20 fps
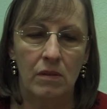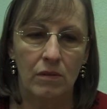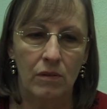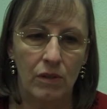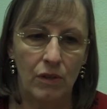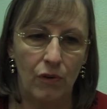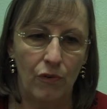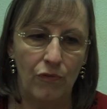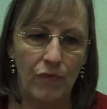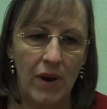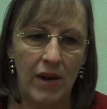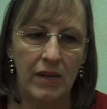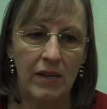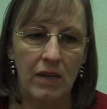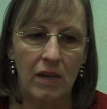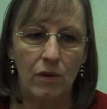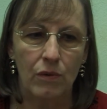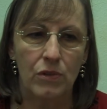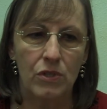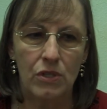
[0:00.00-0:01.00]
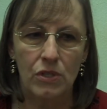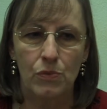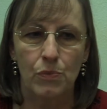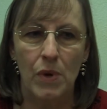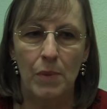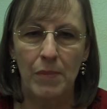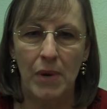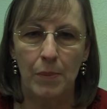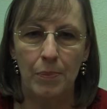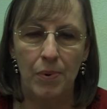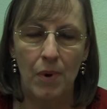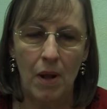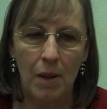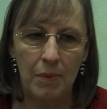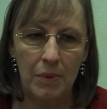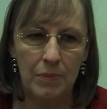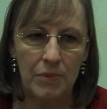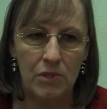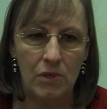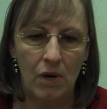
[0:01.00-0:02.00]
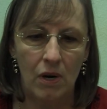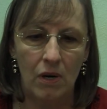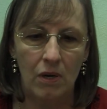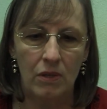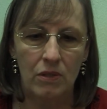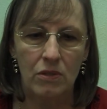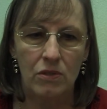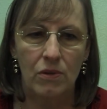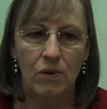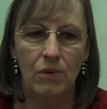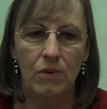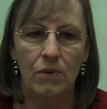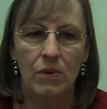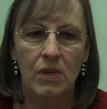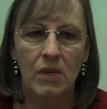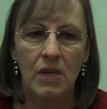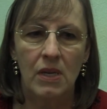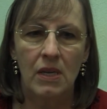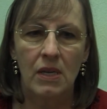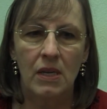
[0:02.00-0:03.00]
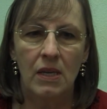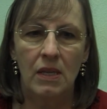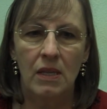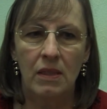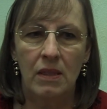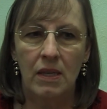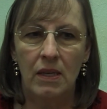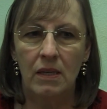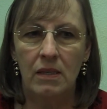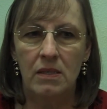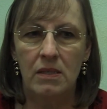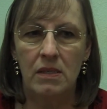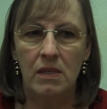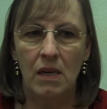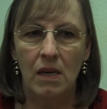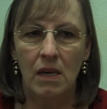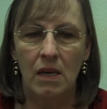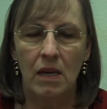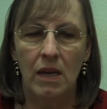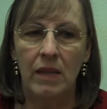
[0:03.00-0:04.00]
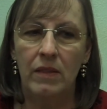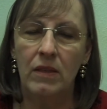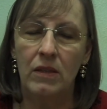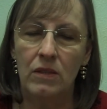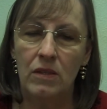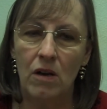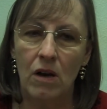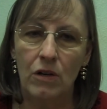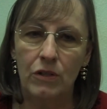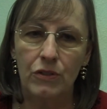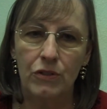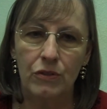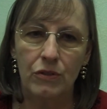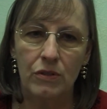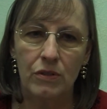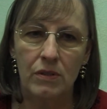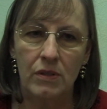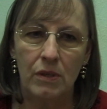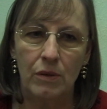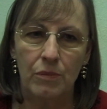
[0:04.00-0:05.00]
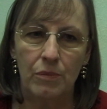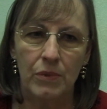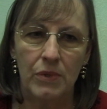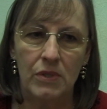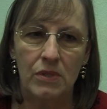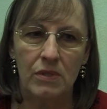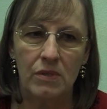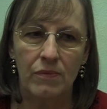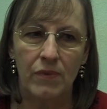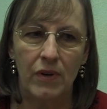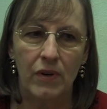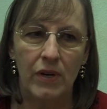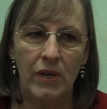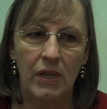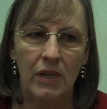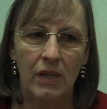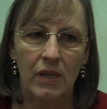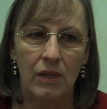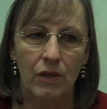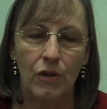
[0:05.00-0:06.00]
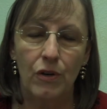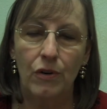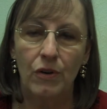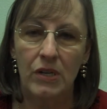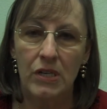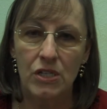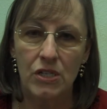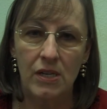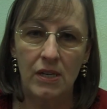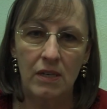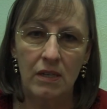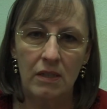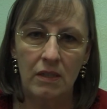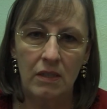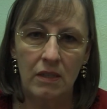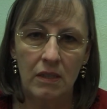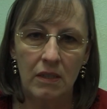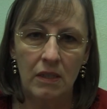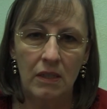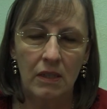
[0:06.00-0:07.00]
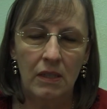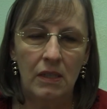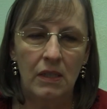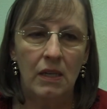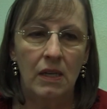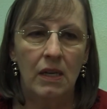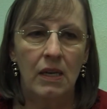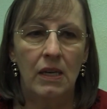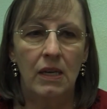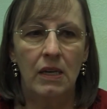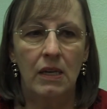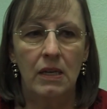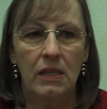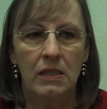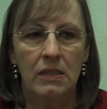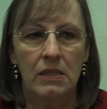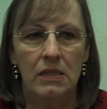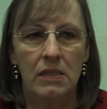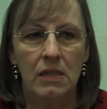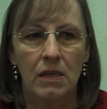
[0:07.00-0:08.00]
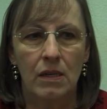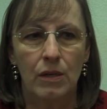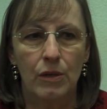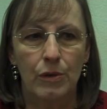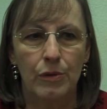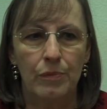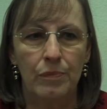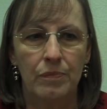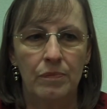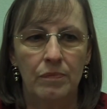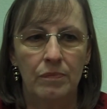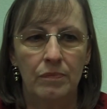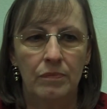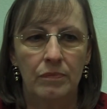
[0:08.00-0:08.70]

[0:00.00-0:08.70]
you know finding out just what my problems are. So that uh, and the doctor uh, was very encouraging and um,